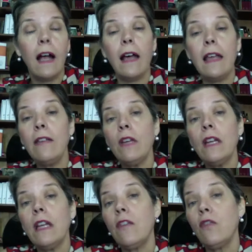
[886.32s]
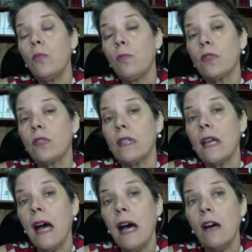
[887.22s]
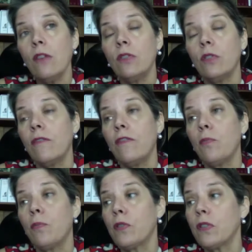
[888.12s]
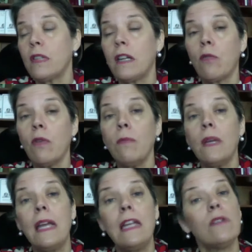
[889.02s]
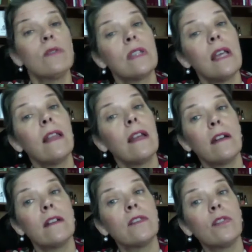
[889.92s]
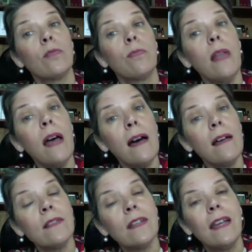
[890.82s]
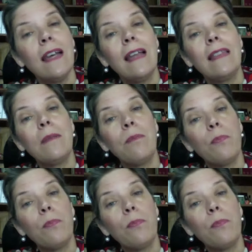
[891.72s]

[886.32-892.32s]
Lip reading: Even if you purchase a house or if you purchase an equipment and you sell it at a surplus, the